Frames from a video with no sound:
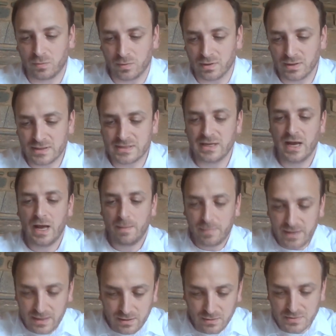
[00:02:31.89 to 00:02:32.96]
works, but
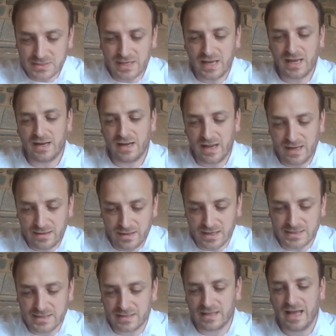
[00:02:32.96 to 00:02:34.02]
he goes ahead and he
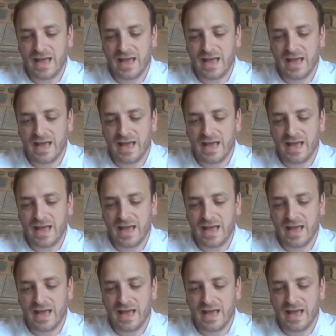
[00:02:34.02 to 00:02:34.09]
does it.